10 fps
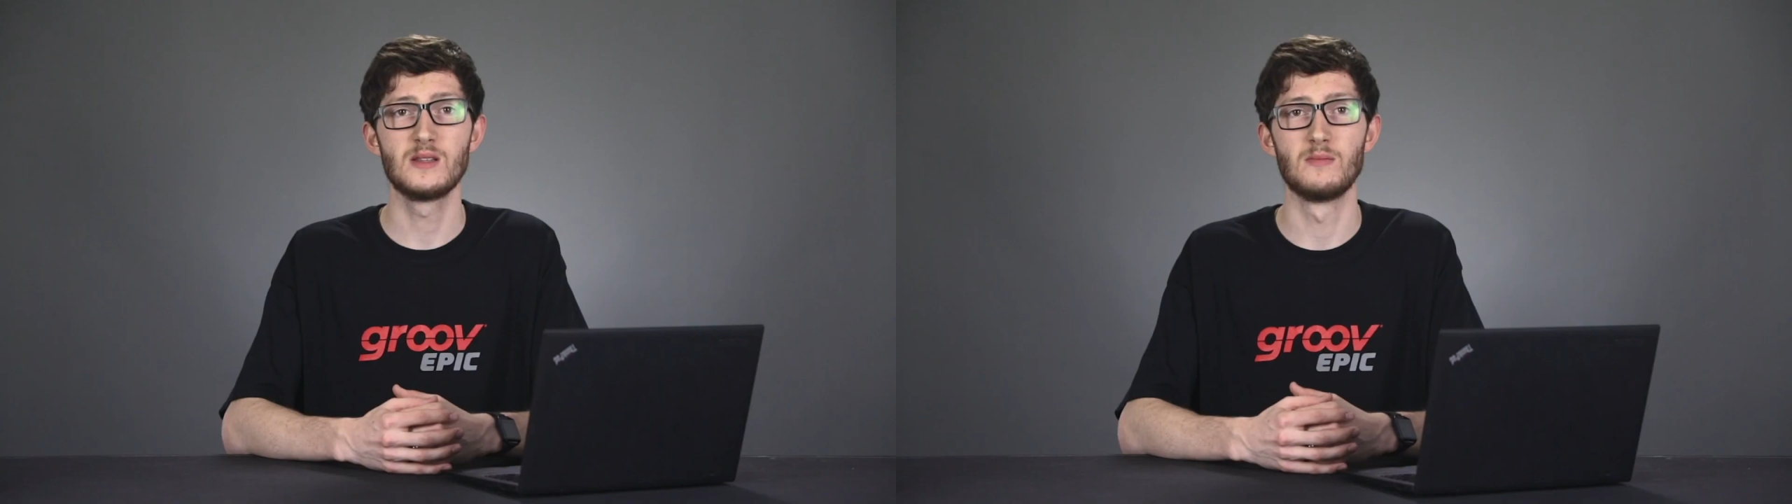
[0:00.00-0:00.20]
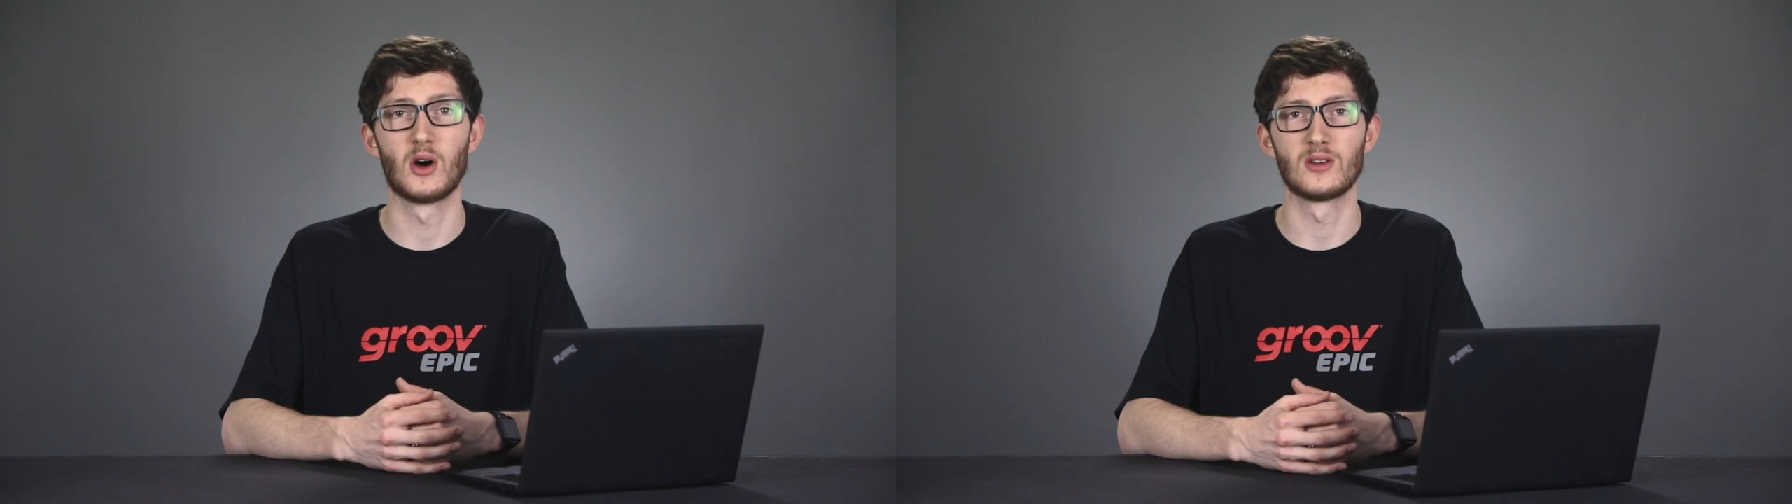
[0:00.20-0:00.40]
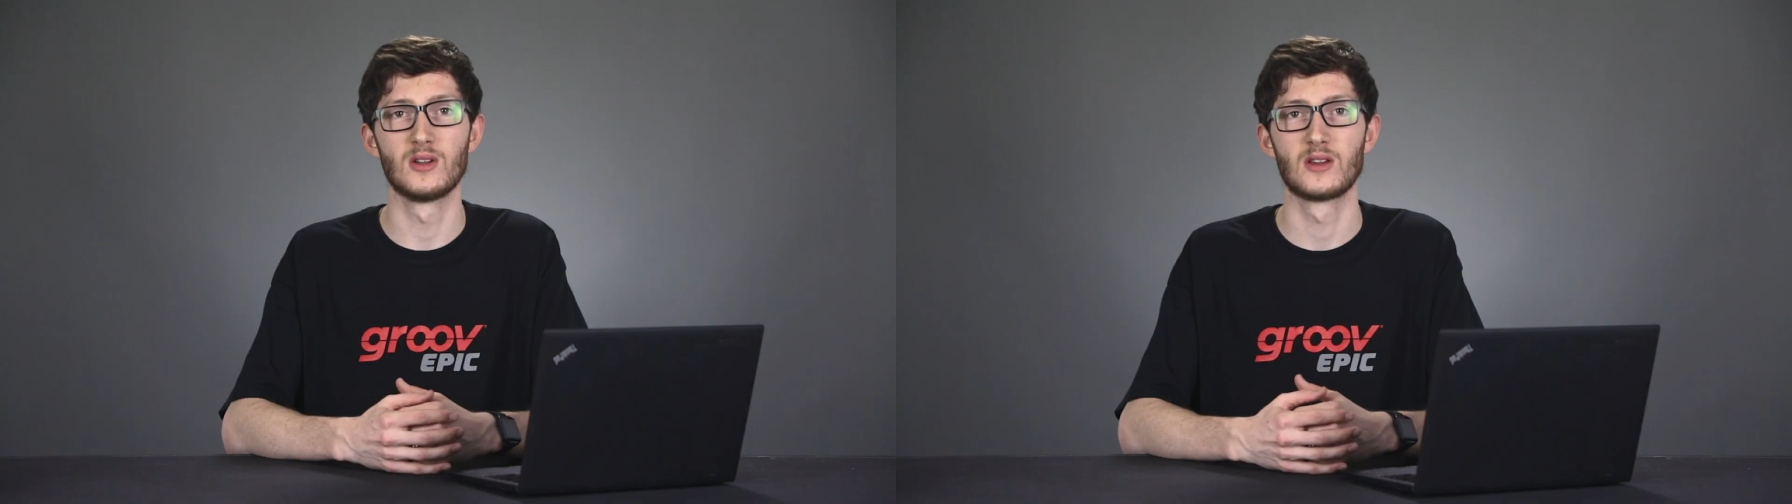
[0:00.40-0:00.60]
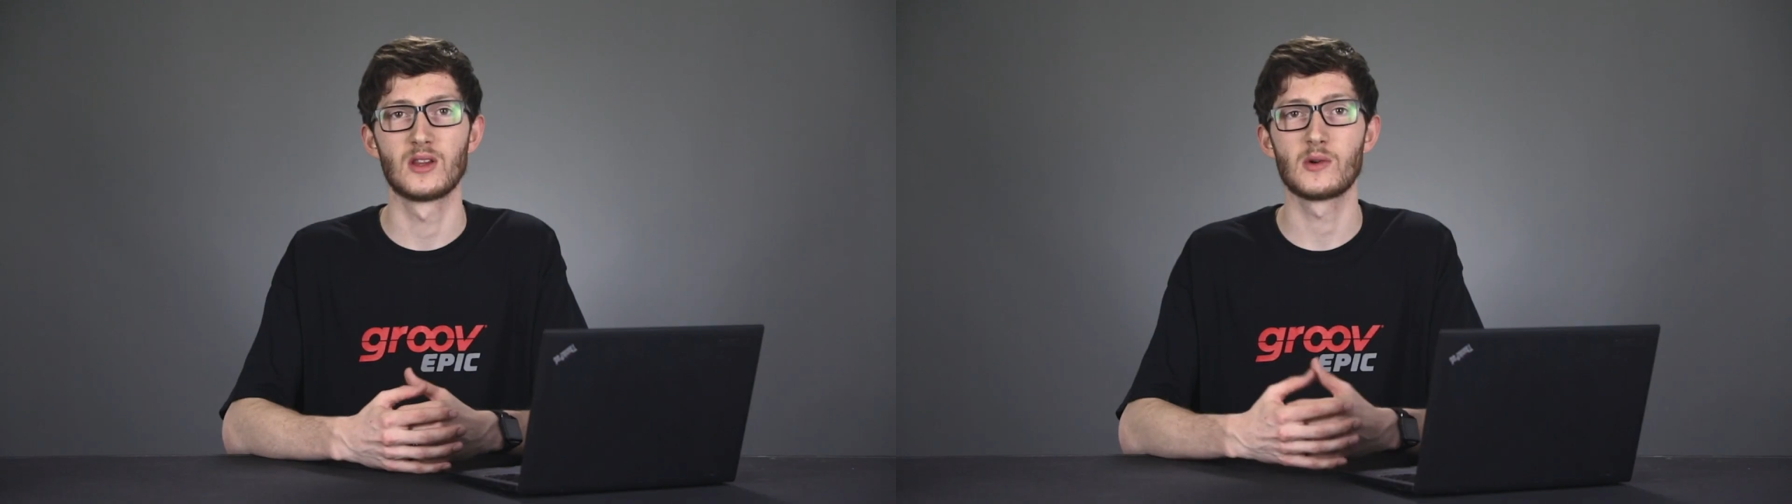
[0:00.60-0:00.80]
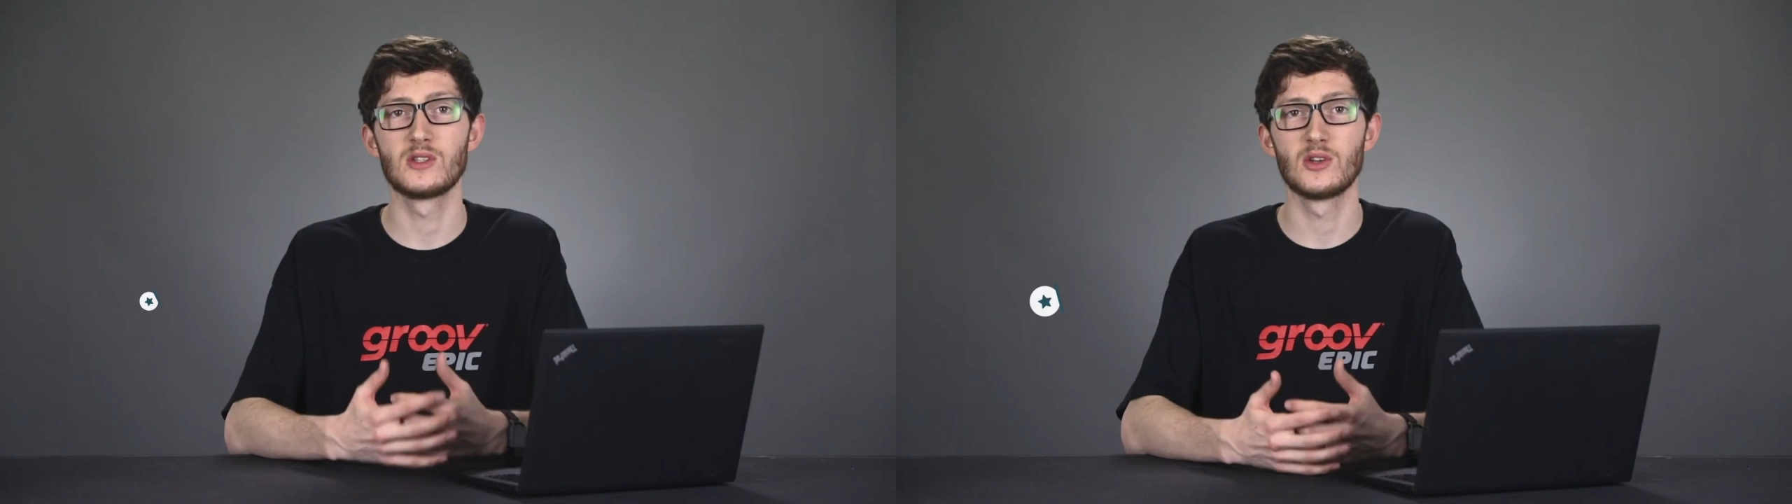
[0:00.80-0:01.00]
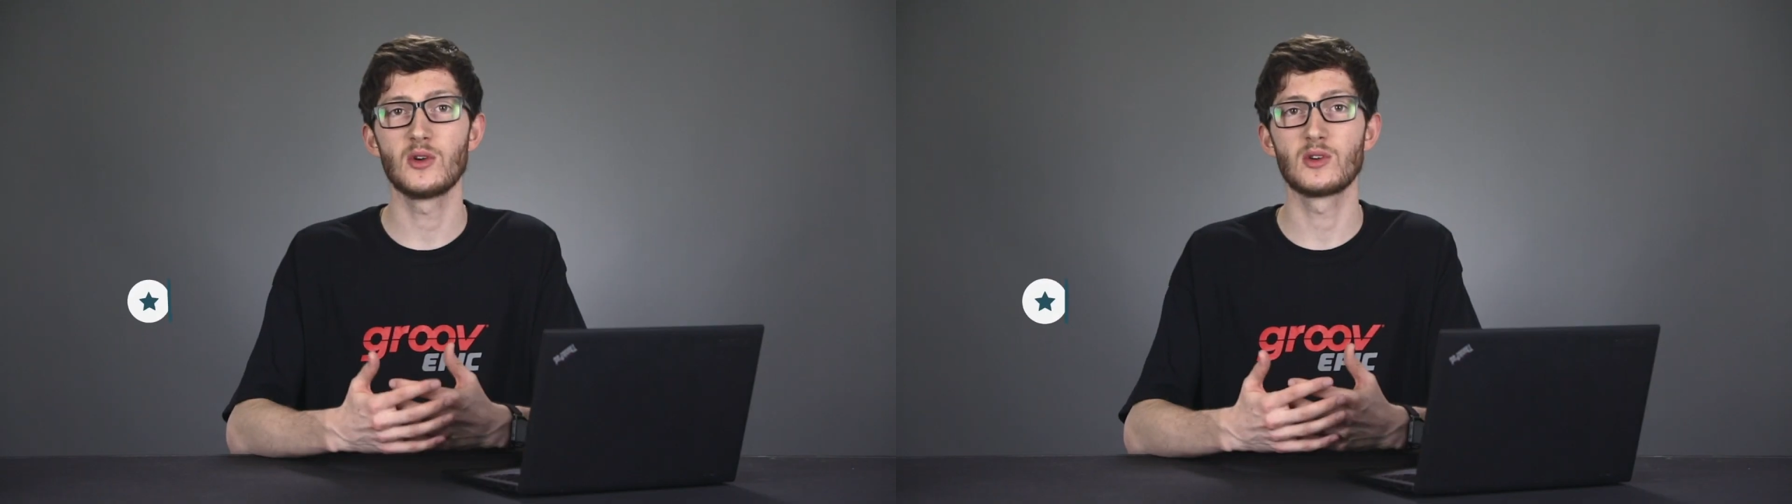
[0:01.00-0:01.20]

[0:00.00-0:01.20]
this model, there is no